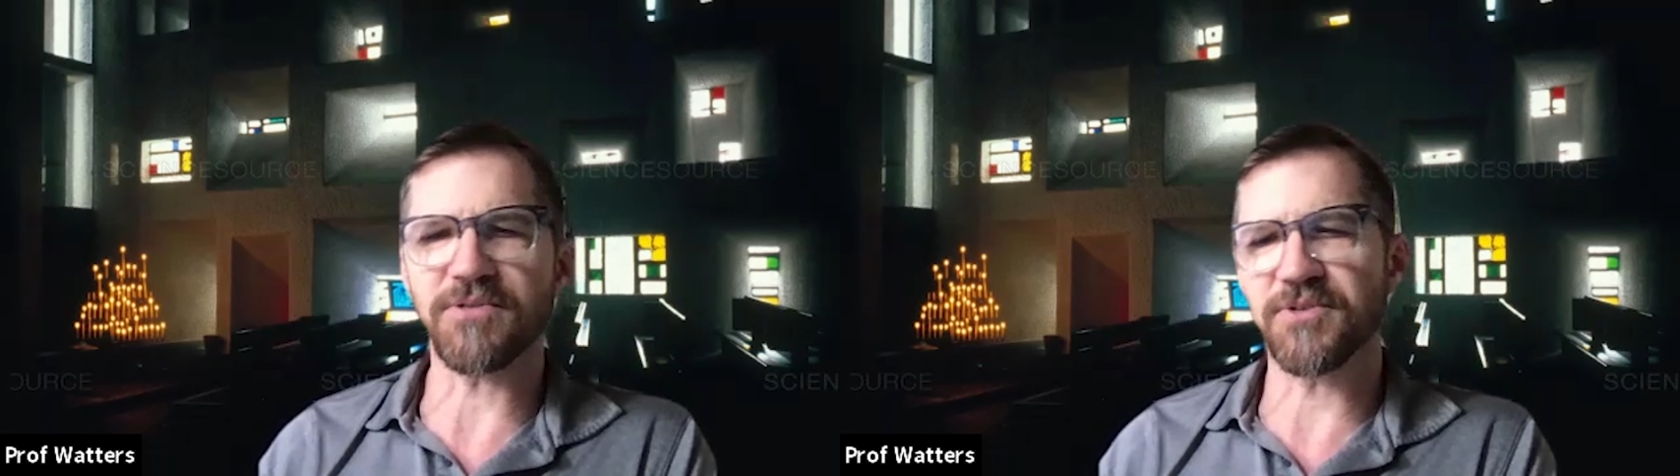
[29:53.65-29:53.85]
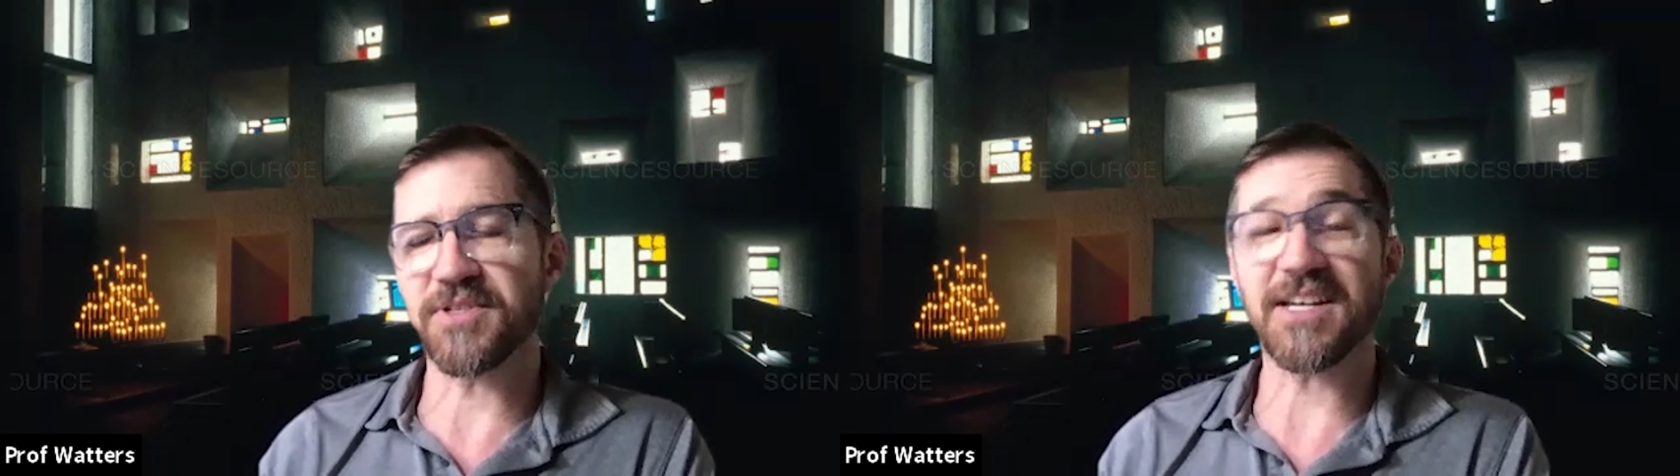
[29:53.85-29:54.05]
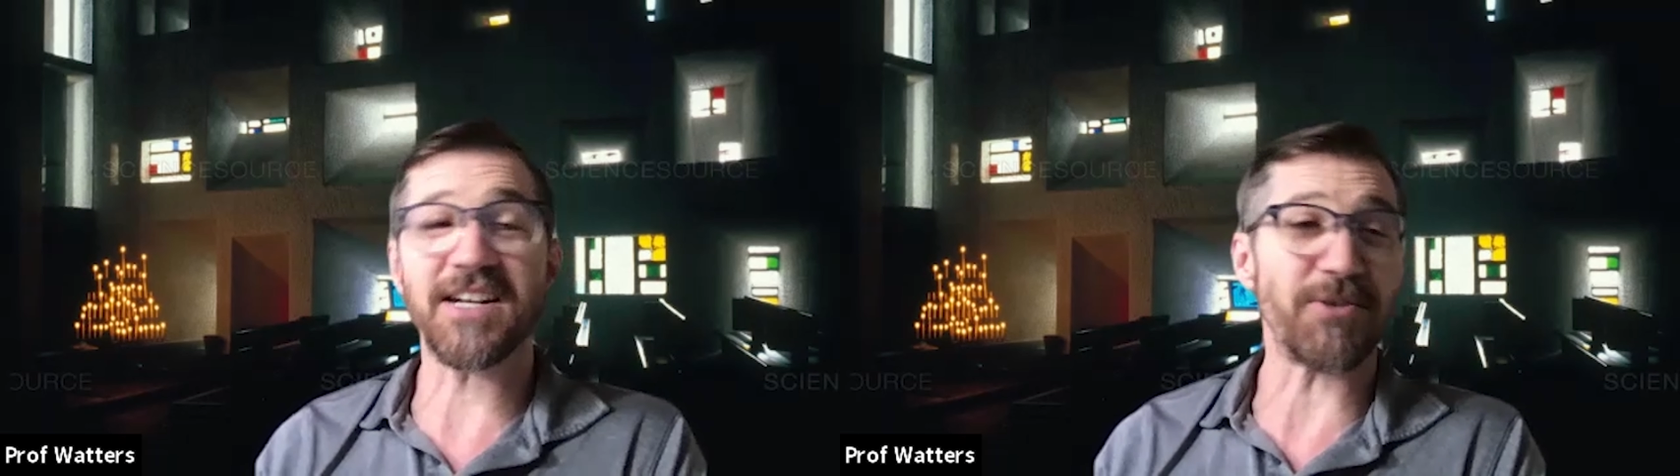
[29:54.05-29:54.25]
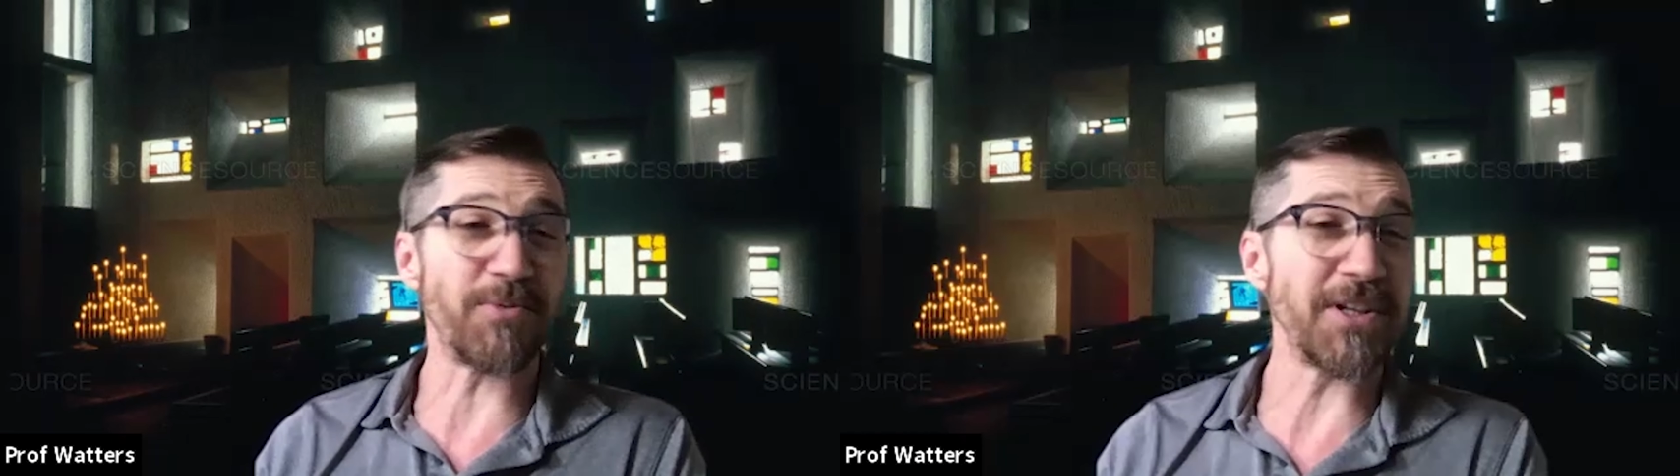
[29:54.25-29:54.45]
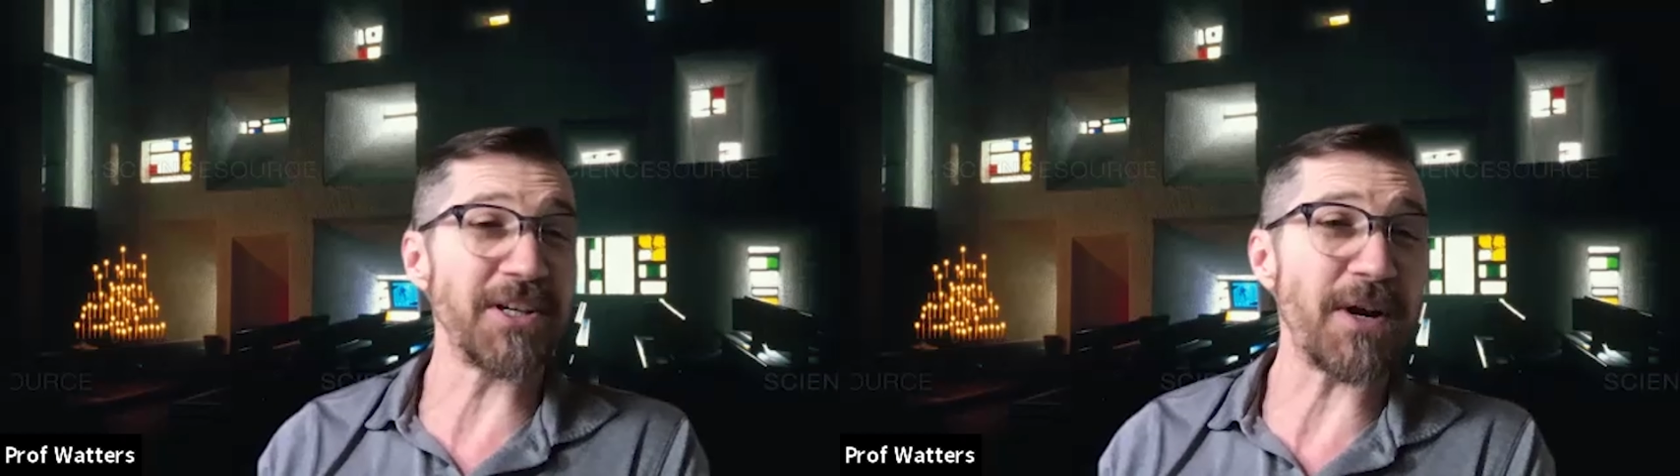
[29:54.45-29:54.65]
So it's kind of a
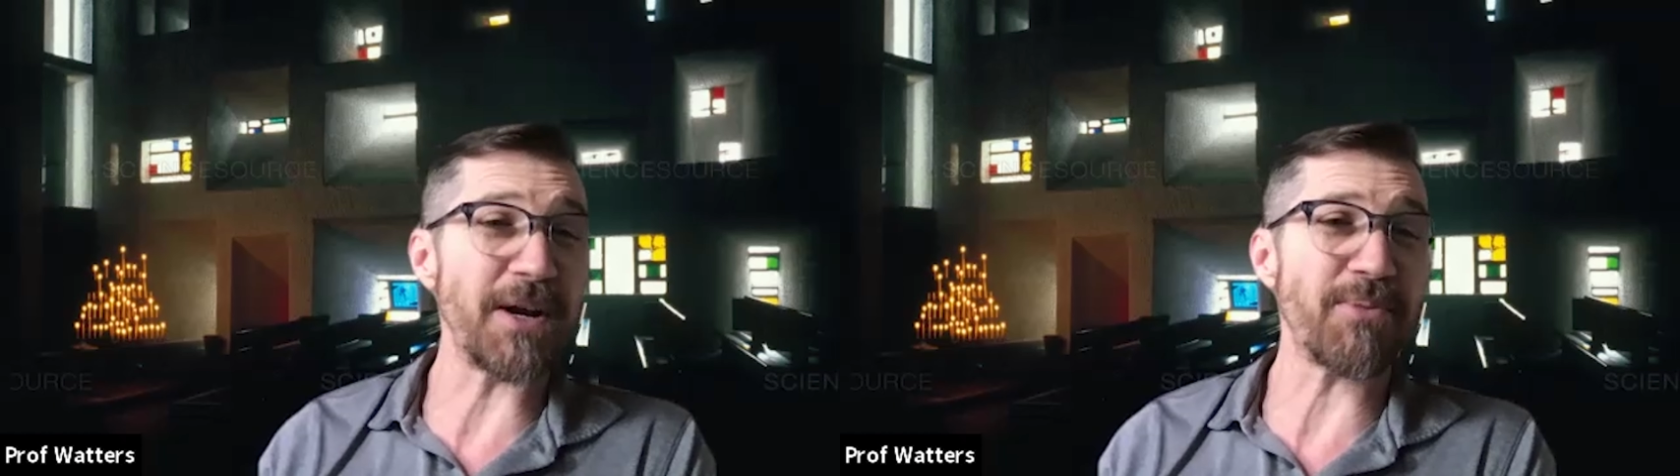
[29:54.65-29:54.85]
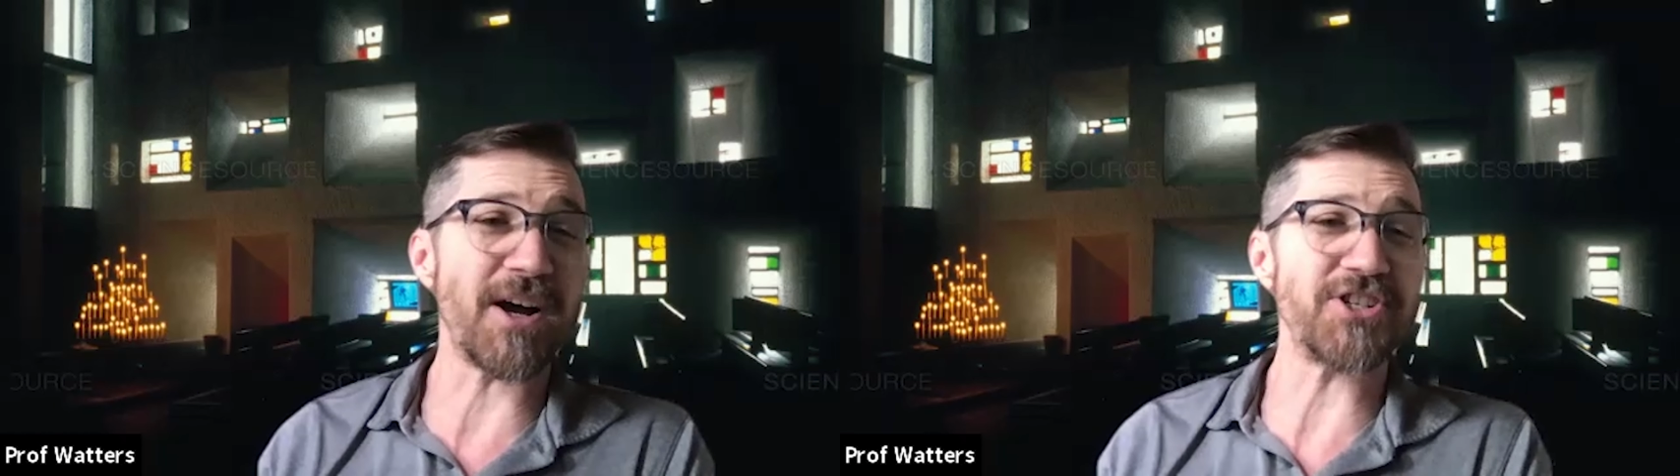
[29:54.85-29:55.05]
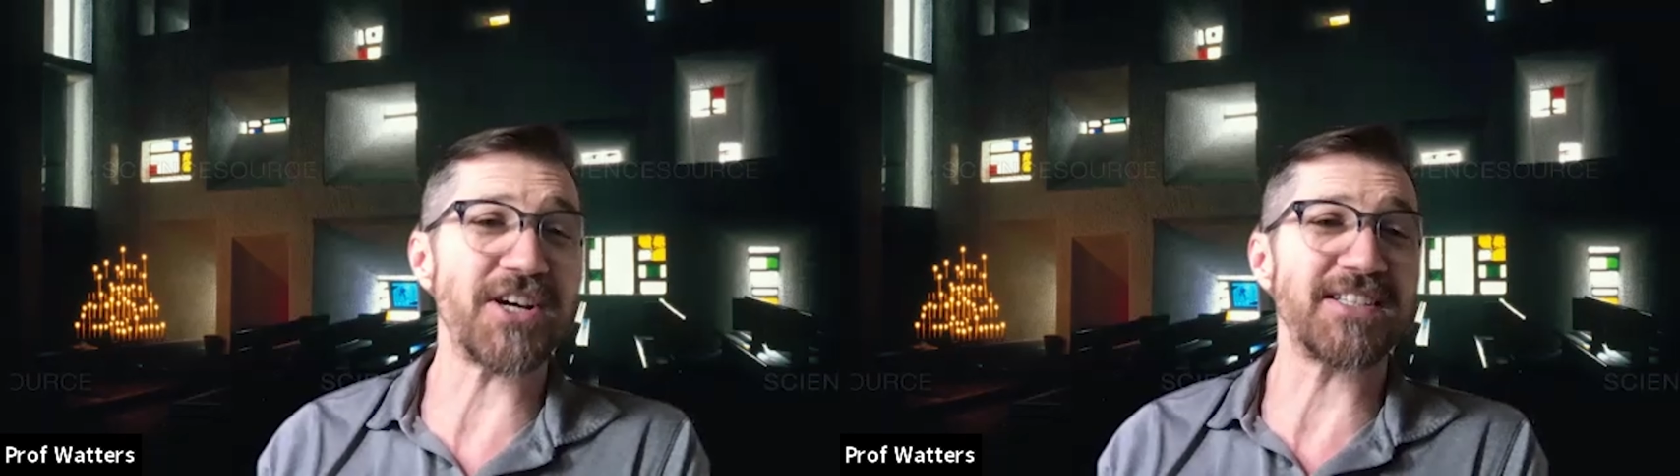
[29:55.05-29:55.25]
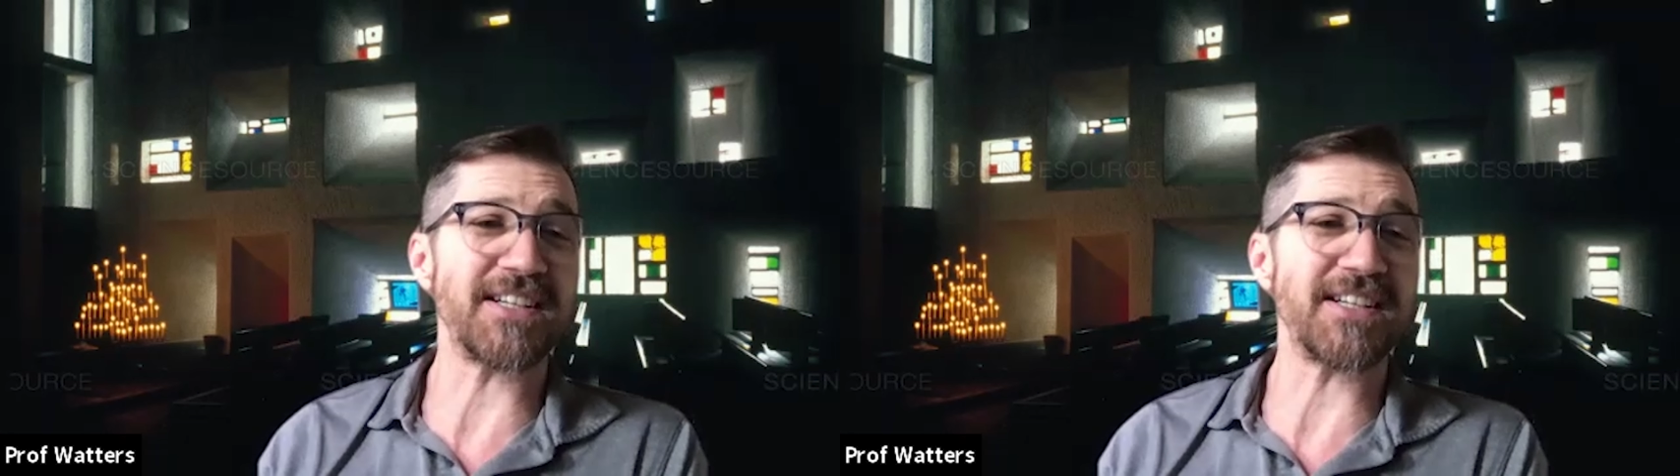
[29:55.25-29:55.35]
really great project,